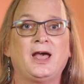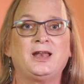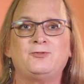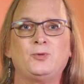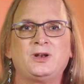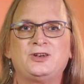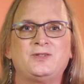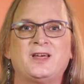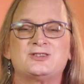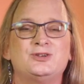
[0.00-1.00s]
And if you want to
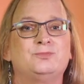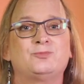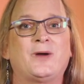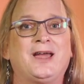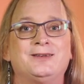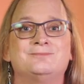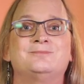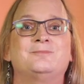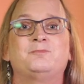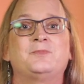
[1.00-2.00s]
do that too, great.
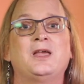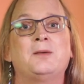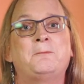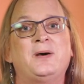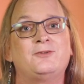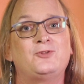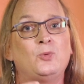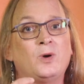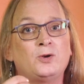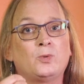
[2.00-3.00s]
But if
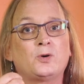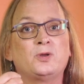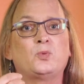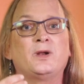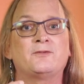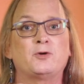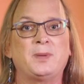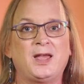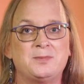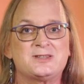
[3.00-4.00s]
you want to work with whatever
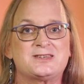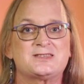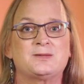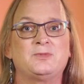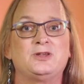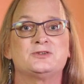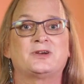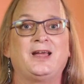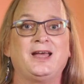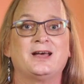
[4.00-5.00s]
payment system the
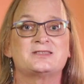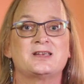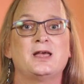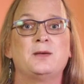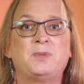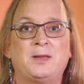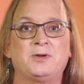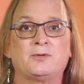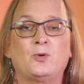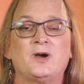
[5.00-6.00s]
user has,
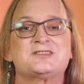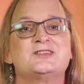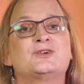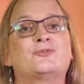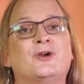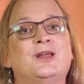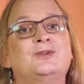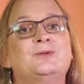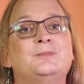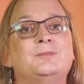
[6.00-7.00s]
Payment Request is your
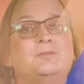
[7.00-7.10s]
friend.